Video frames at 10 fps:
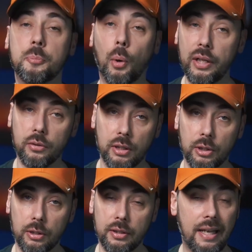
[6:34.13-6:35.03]
spoiler
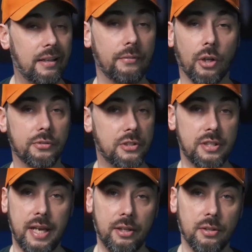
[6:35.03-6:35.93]
alert, it involves
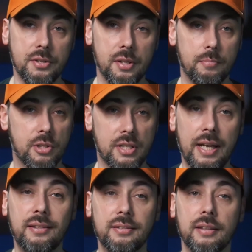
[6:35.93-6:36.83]
containers,
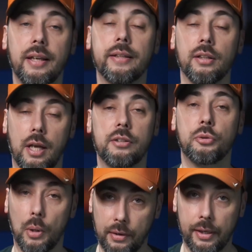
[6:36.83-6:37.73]
mistakes, and a lot of
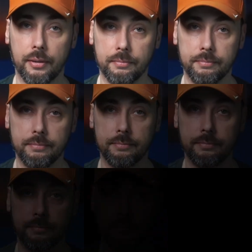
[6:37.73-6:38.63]
swearing.
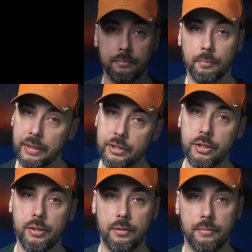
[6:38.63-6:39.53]
Bitch.